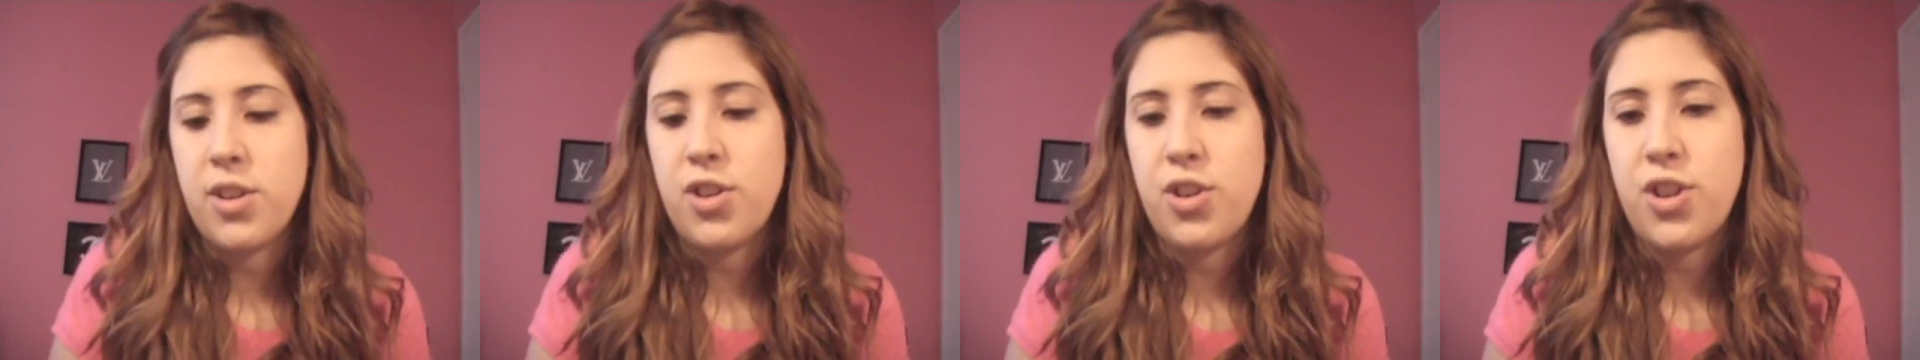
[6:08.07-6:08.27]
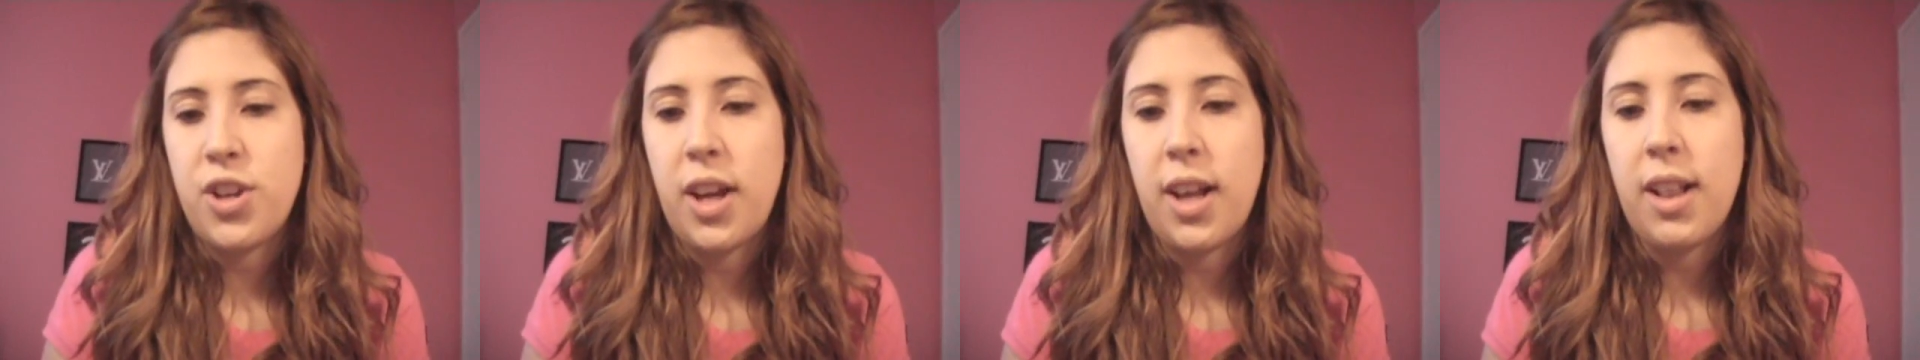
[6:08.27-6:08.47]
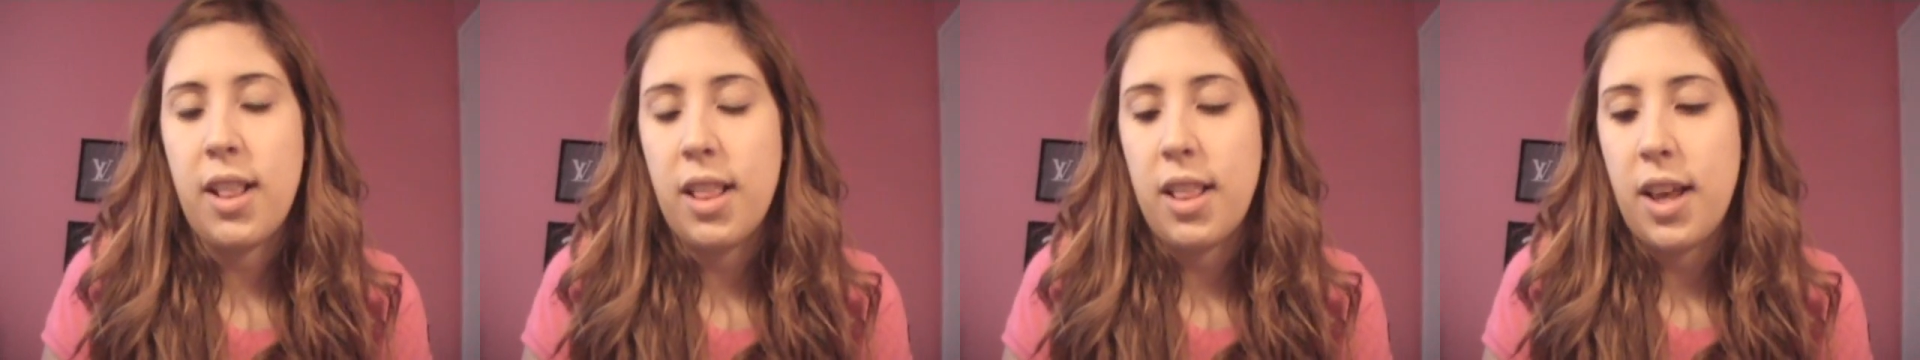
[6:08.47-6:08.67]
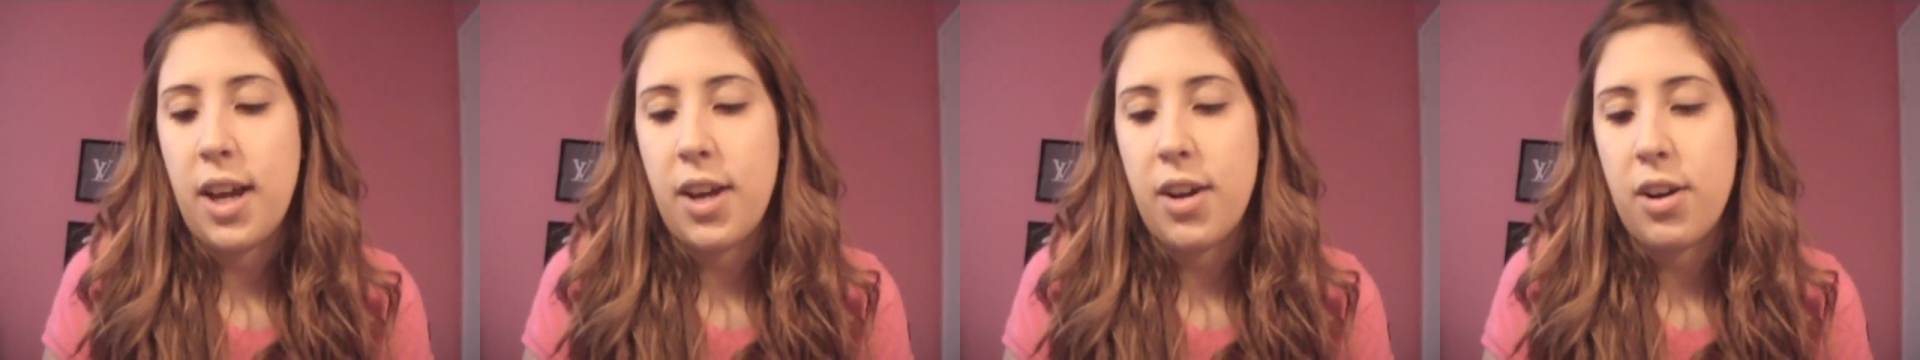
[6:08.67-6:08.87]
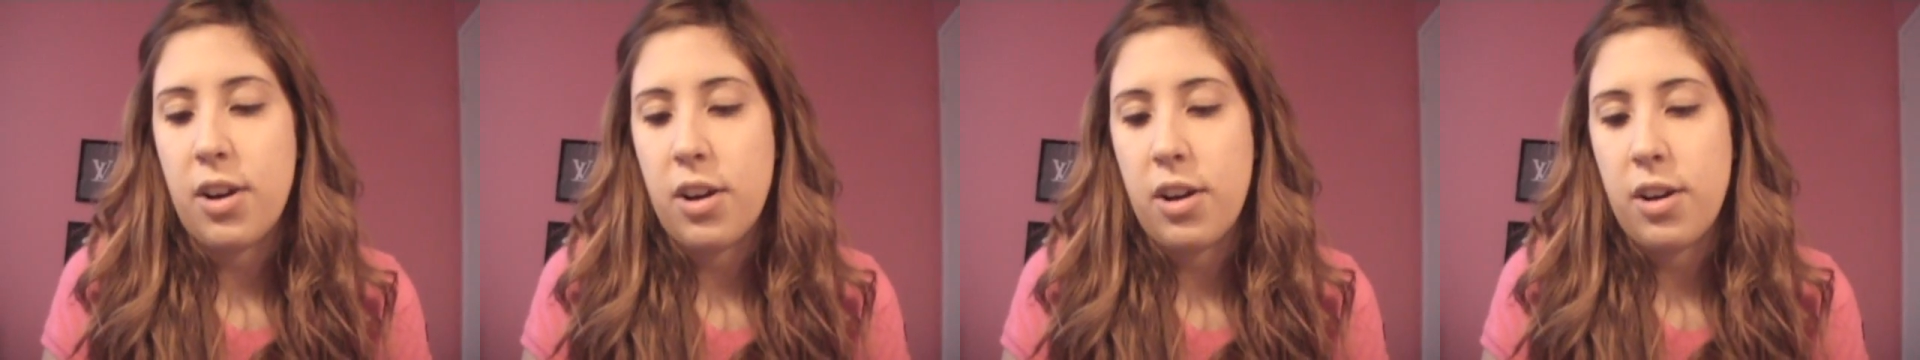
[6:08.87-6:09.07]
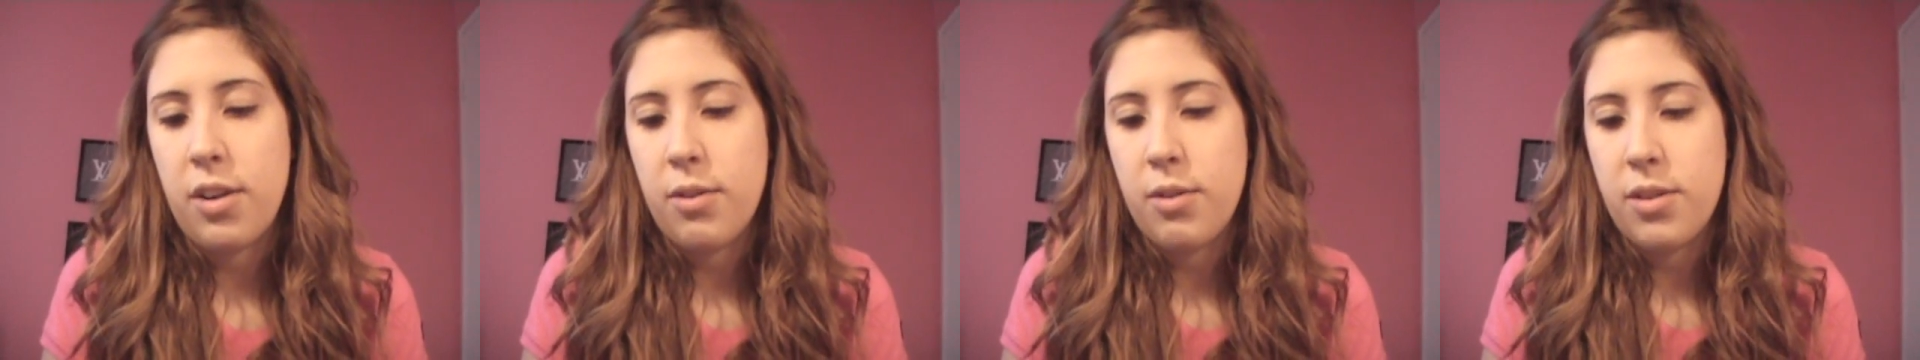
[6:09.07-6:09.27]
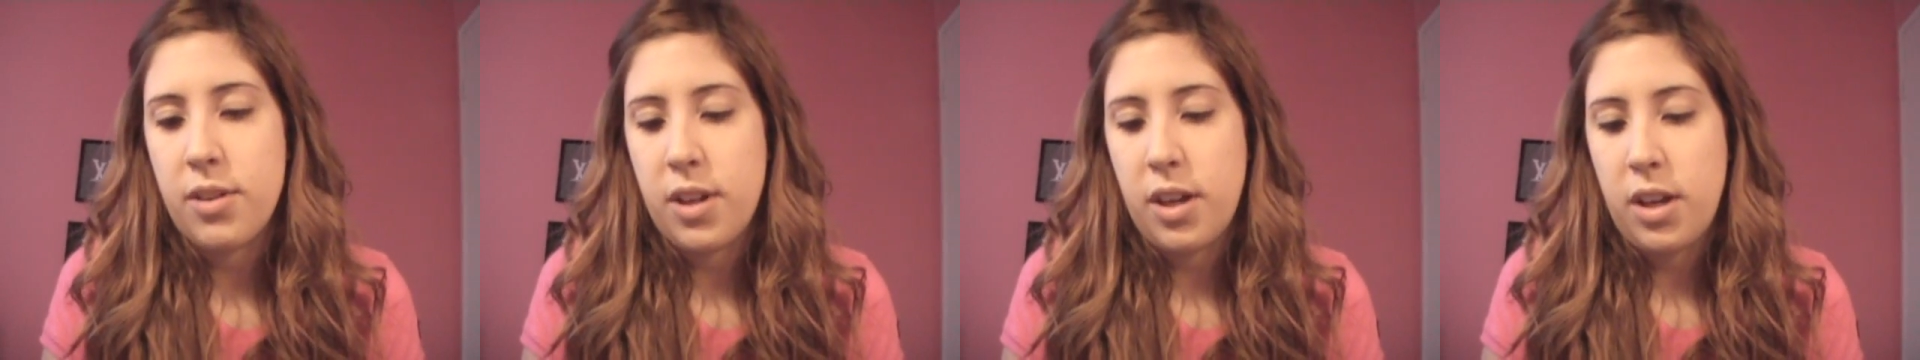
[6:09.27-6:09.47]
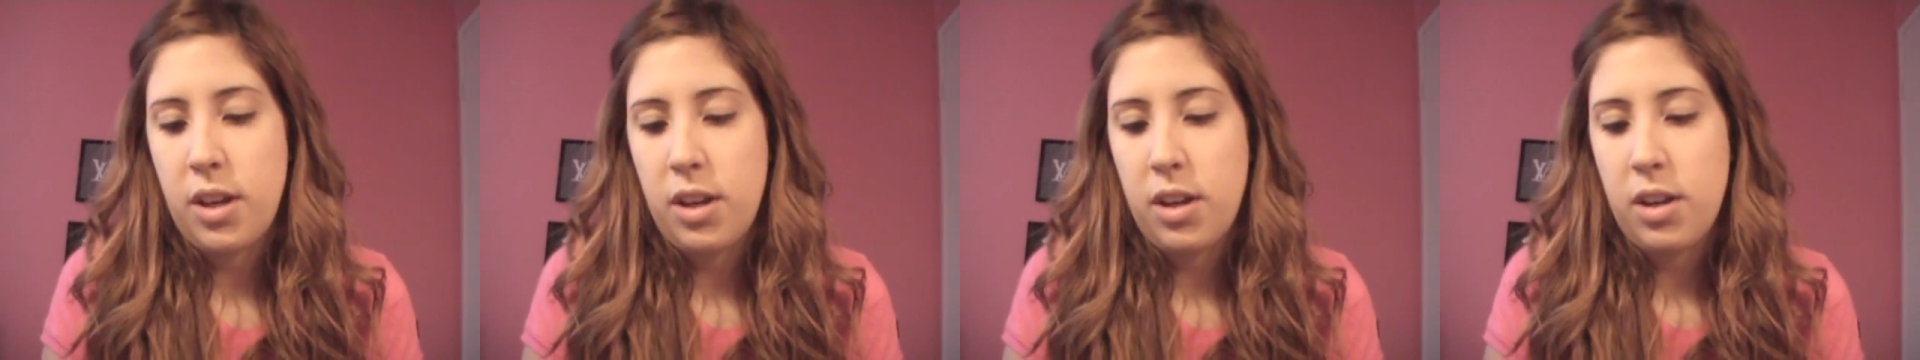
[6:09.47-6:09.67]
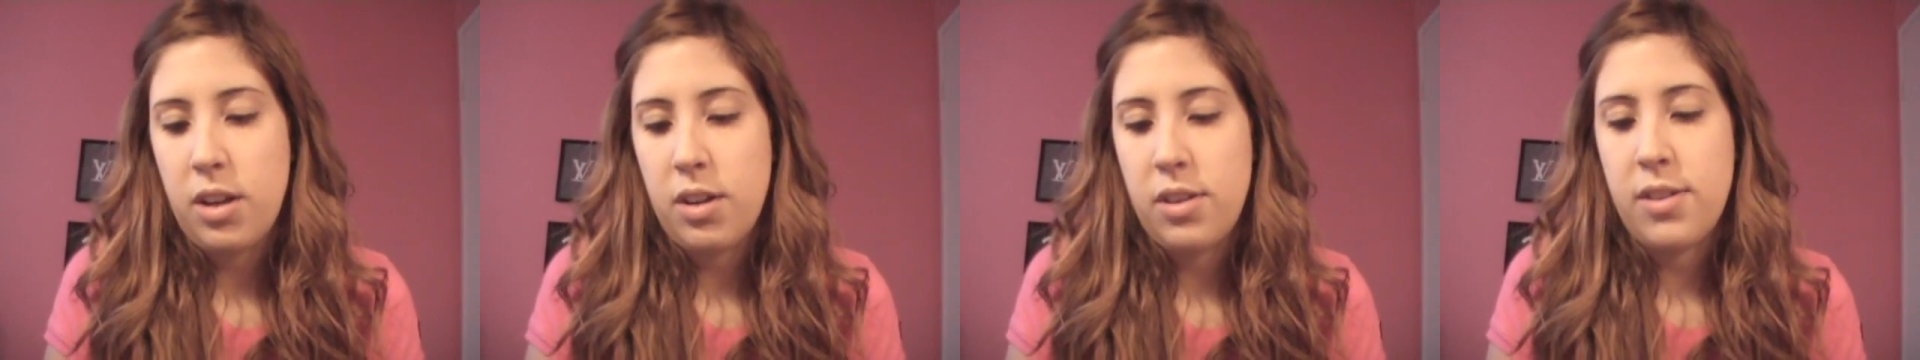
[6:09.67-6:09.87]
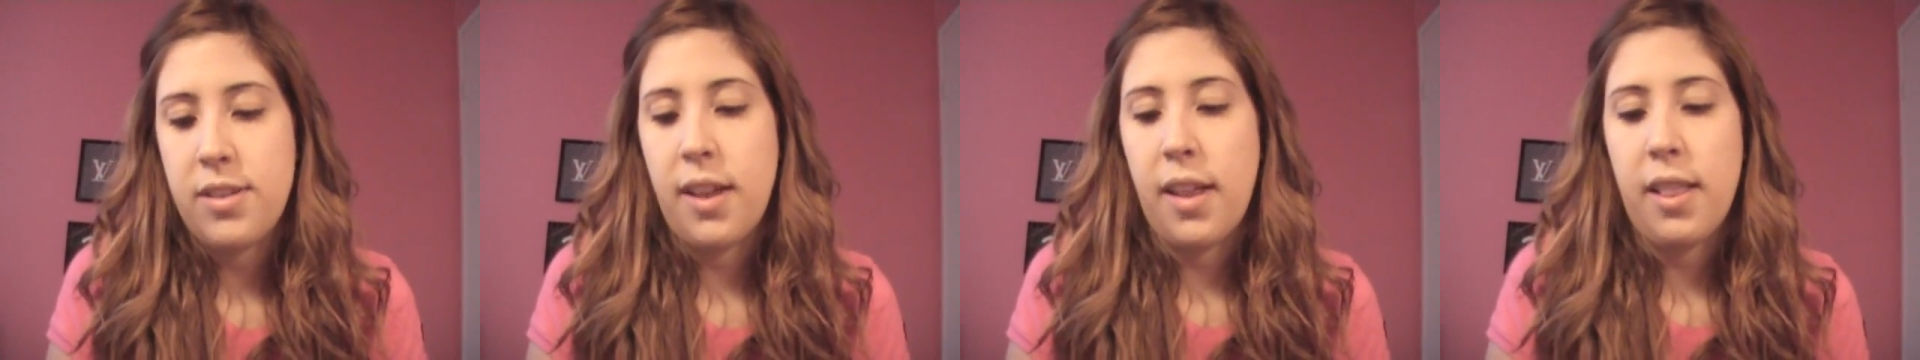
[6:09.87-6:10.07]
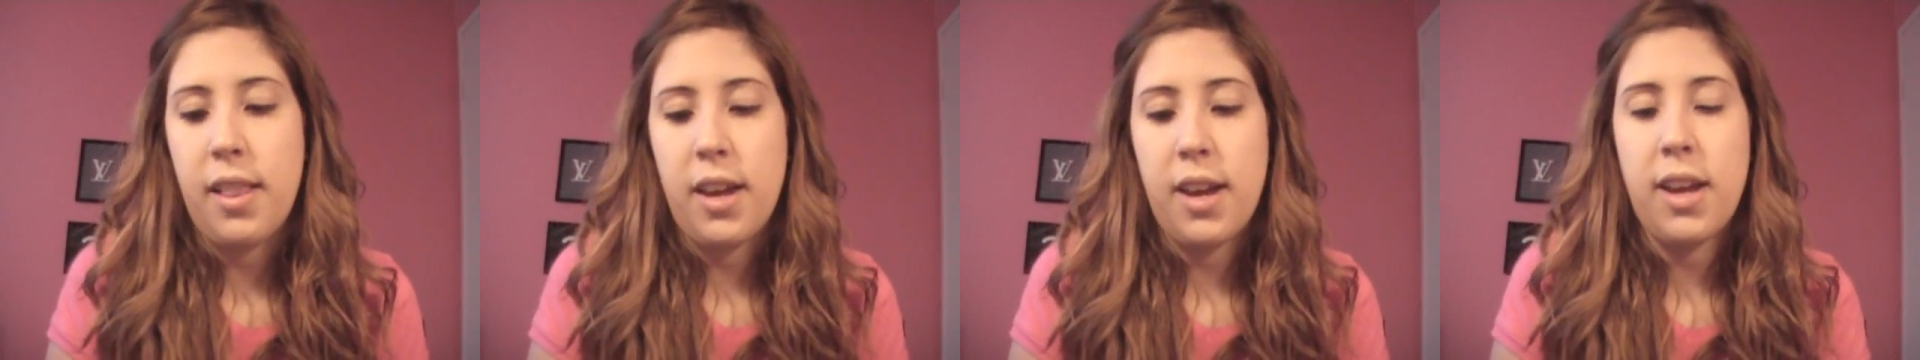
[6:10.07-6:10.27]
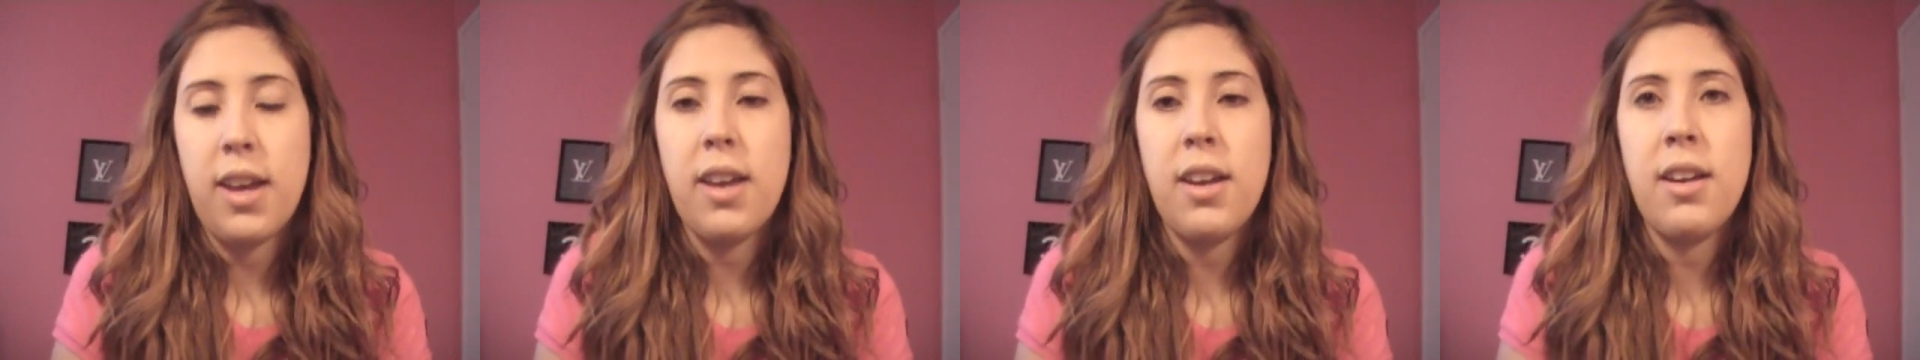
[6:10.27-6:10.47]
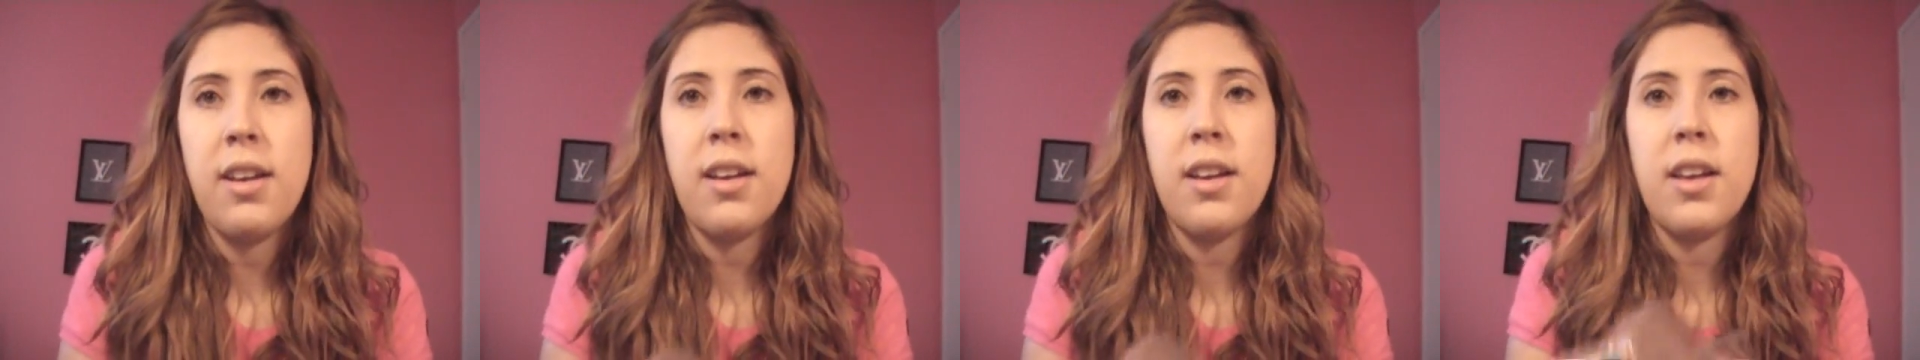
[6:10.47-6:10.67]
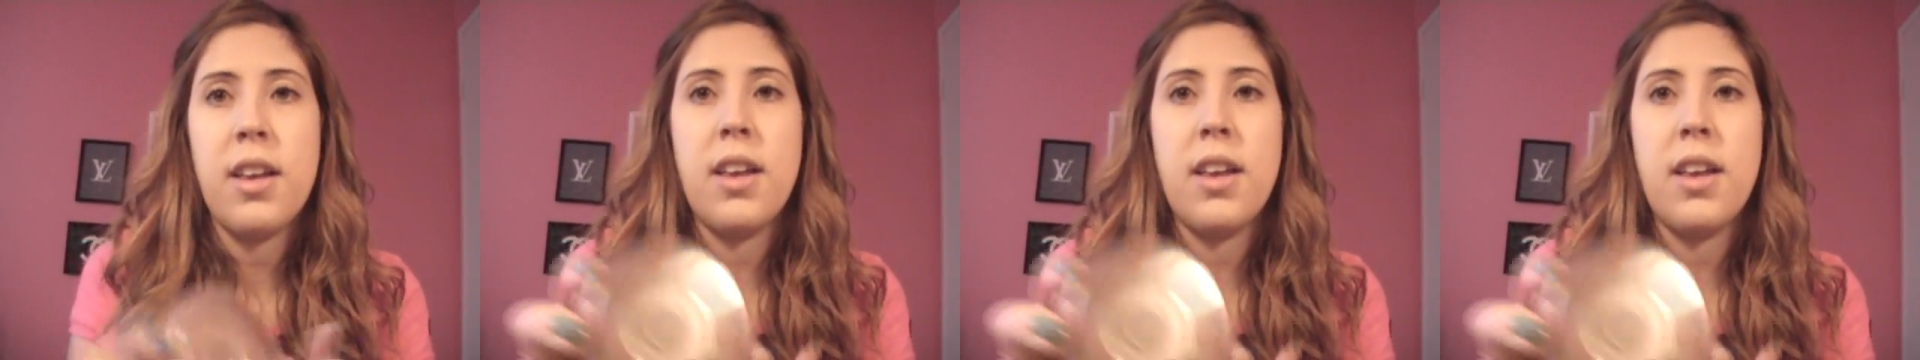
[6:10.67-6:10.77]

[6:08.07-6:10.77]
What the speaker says: in shade lighter. It was in Sunlight.